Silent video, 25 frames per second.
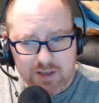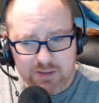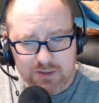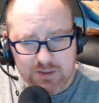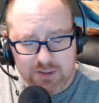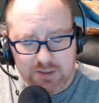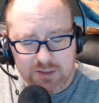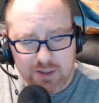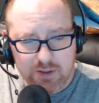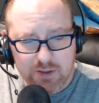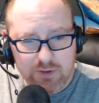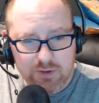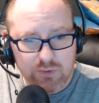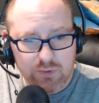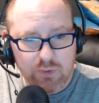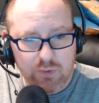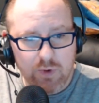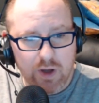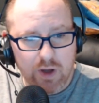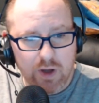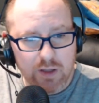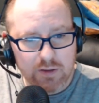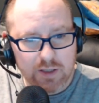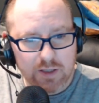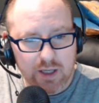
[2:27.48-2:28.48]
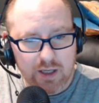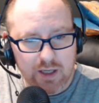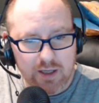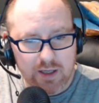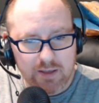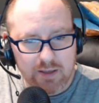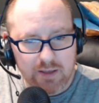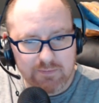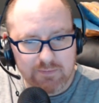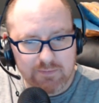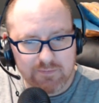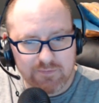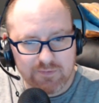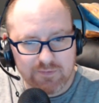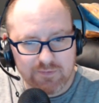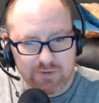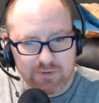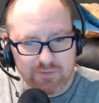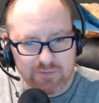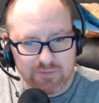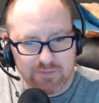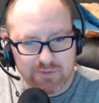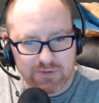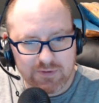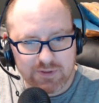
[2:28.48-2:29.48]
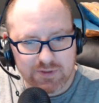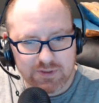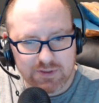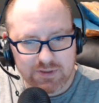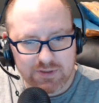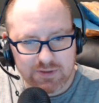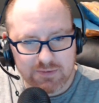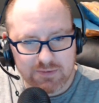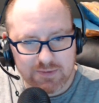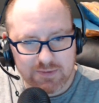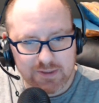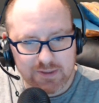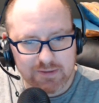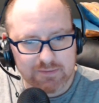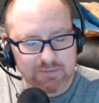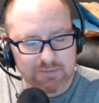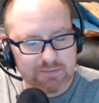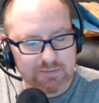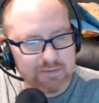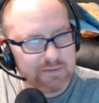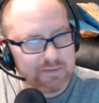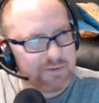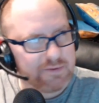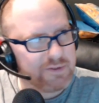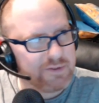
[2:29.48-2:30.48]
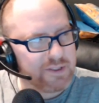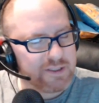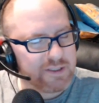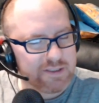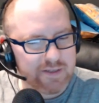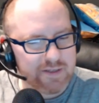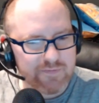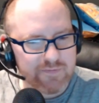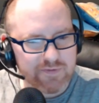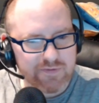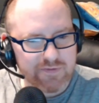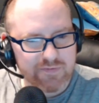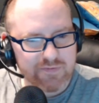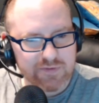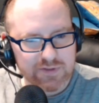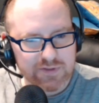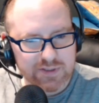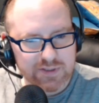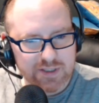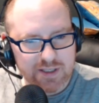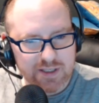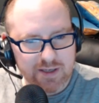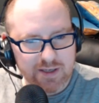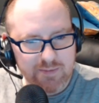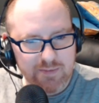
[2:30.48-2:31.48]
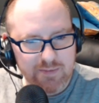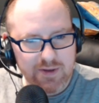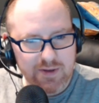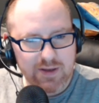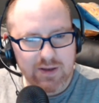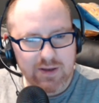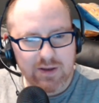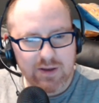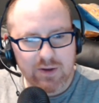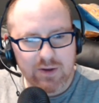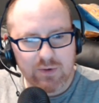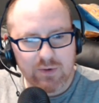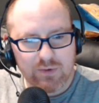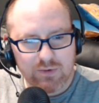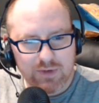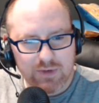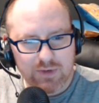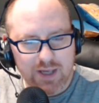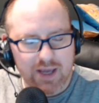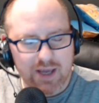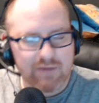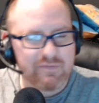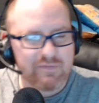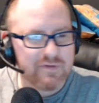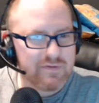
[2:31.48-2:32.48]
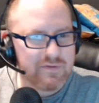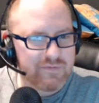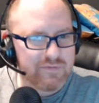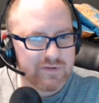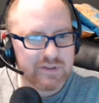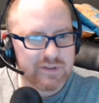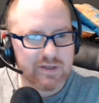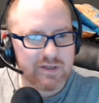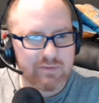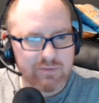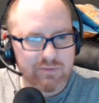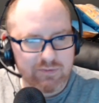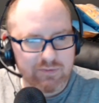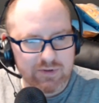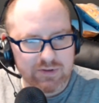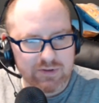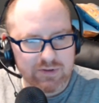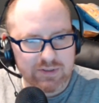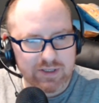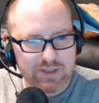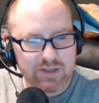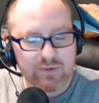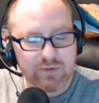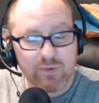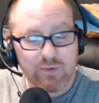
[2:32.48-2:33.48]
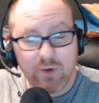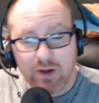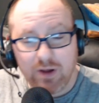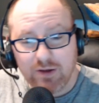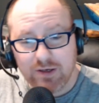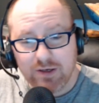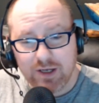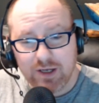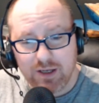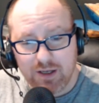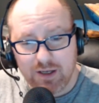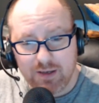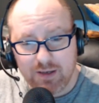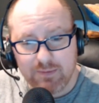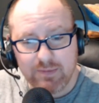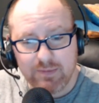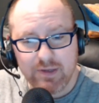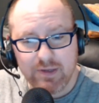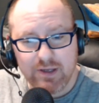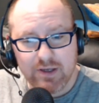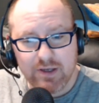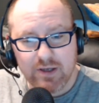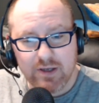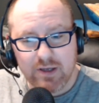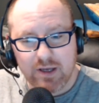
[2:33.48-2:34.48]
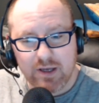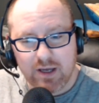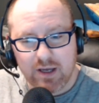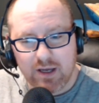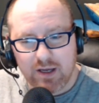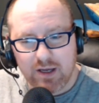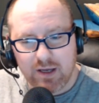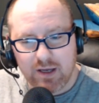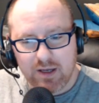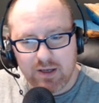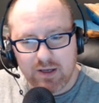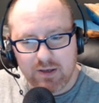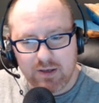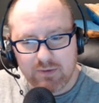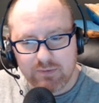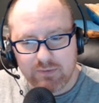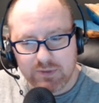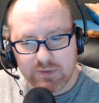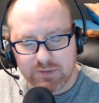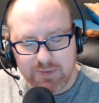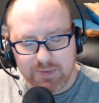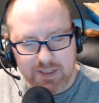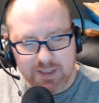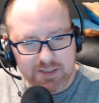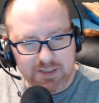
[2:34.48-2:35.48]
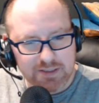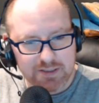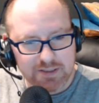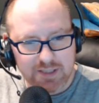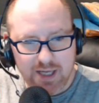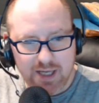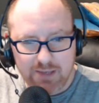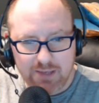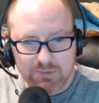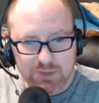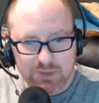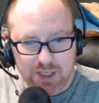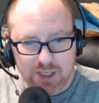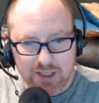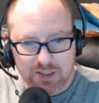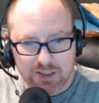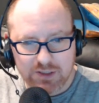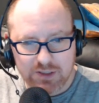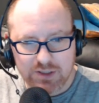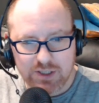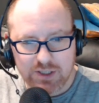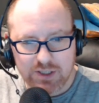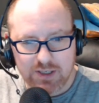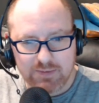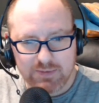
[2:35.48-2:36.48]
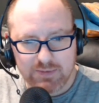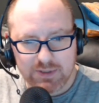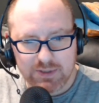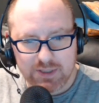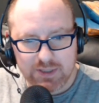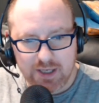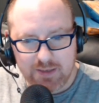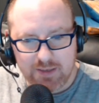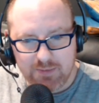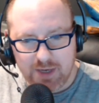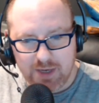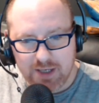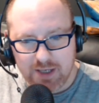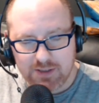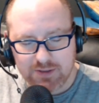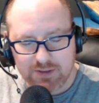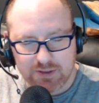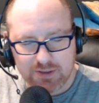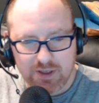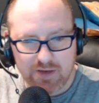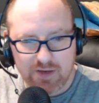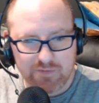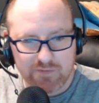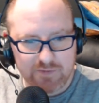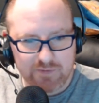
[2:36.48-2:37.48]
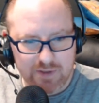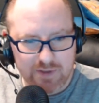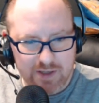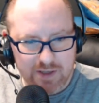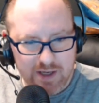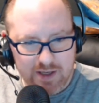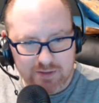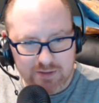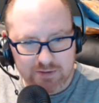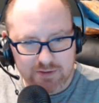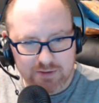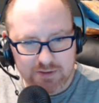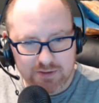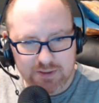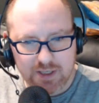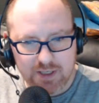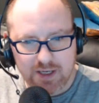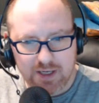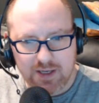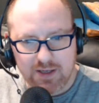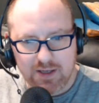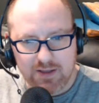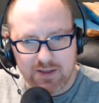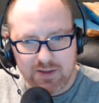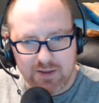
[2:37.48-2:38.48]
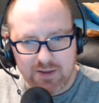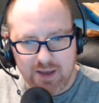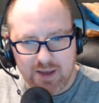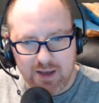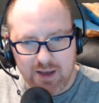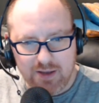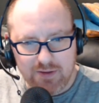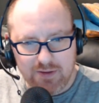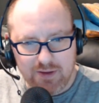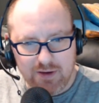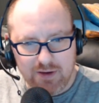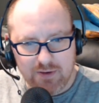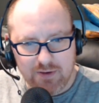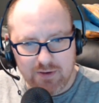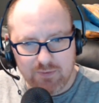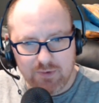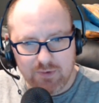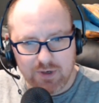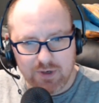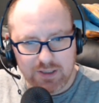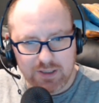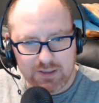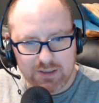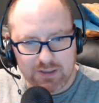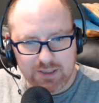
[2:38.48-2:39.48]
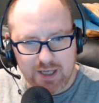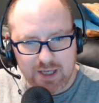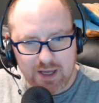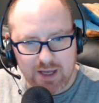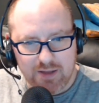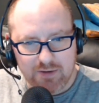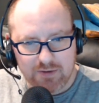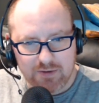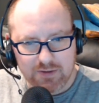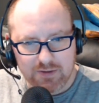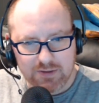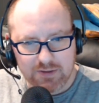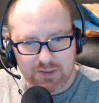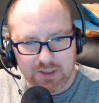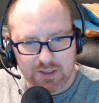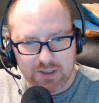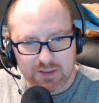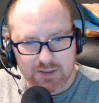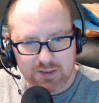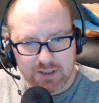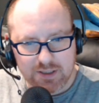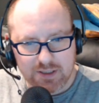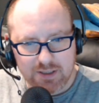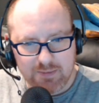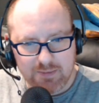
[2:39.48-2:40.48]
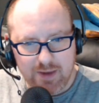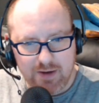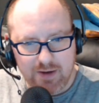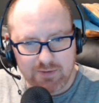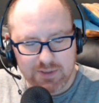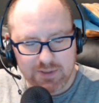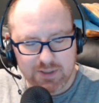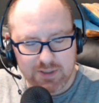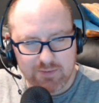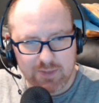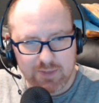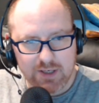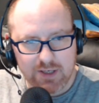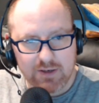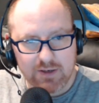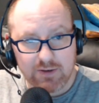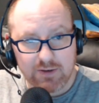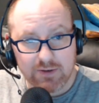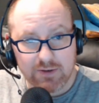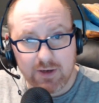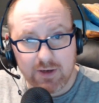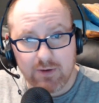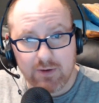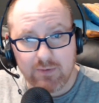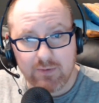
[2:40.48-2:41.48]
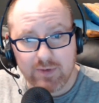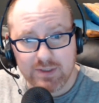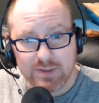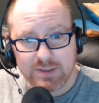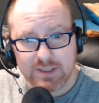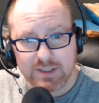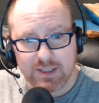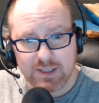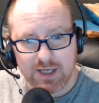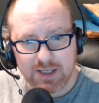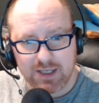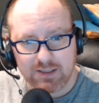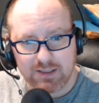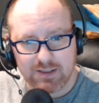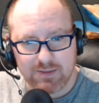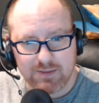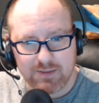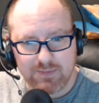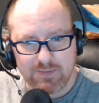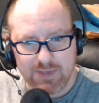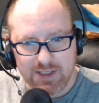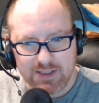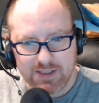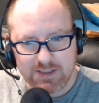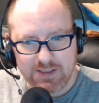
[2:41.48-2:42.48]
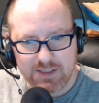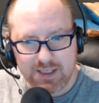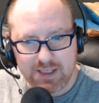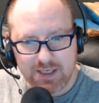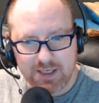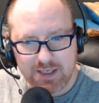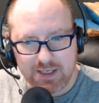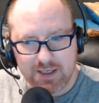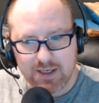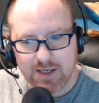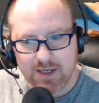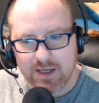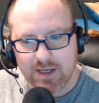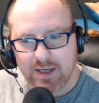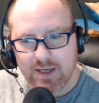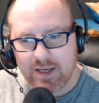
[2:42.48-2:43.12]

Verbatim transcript: so Qualcomm for the first well should I say for the first time? Yeah, for the first time with Windows 10, Qualcomm, uh, which makes the Snapdragon chips, and Microsoft announced that they are working together to, to come out with something called the Always Connected PC.